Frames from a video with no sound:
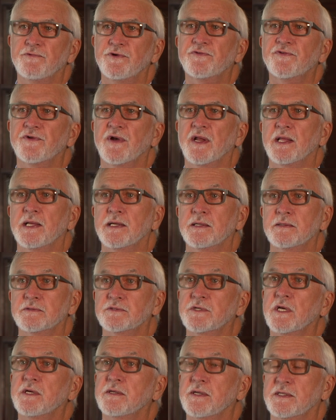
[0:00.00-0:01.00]

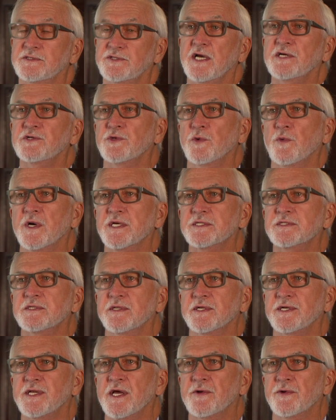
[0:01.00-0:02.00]
Newfoundland. It's actually west
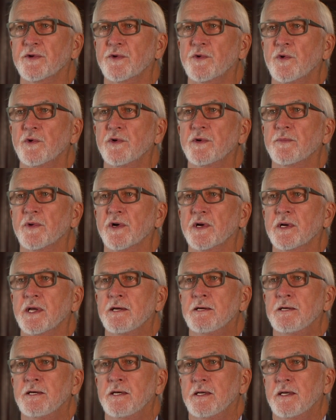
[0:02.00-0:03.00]
of the town of Cornerbrook,
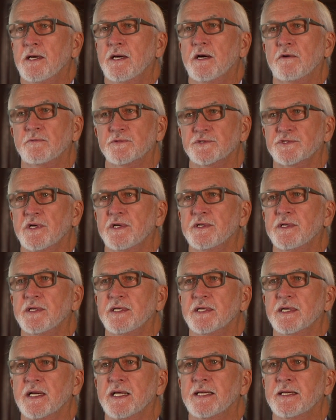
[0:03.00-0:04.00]
almost on
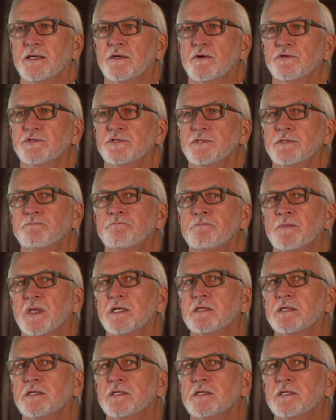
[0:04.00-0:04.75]
the Atlantic Ocean.